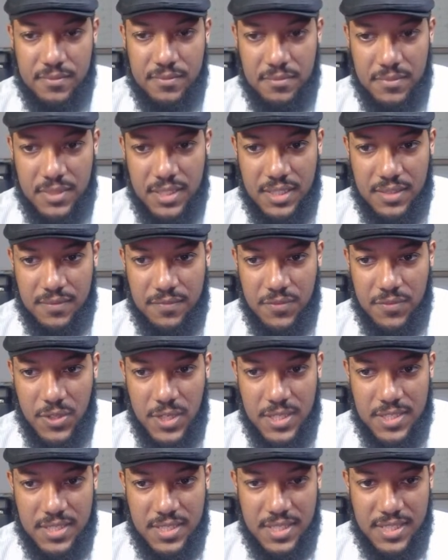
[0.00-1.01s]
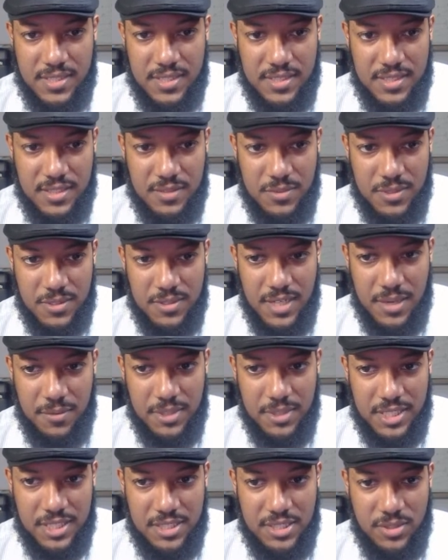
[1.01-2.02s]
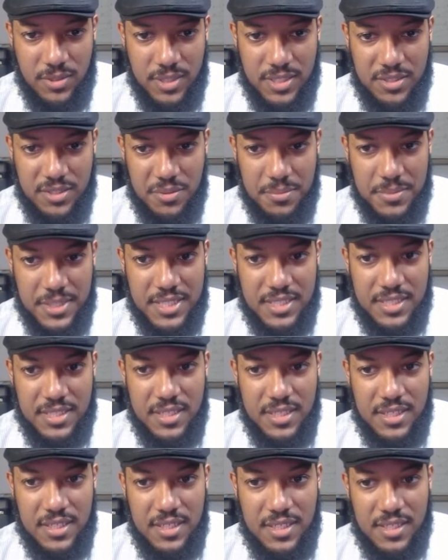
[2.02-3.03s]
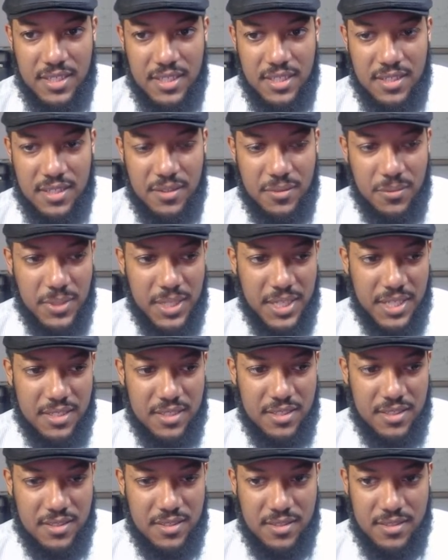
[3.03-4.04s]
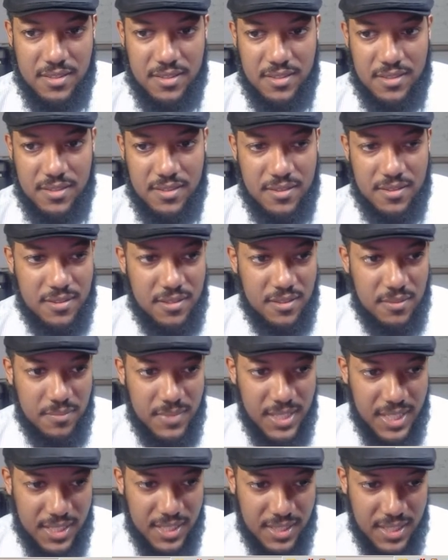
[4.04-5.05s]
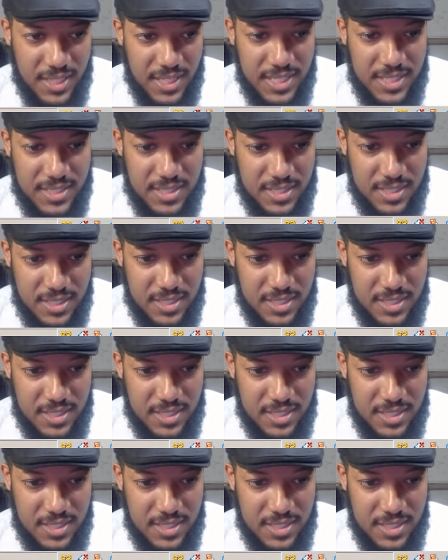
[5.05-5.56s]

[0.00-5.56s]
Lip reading: But for our sake, since we're not really showing too much, we can just make that